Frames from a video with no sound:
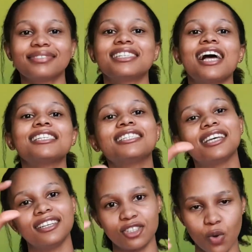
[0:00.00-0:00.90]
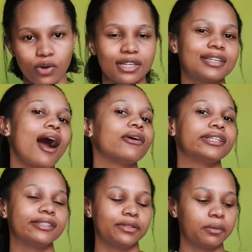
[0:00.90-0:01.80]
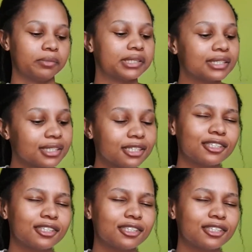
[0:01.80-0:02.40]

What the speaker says: just say tone it down a little bit.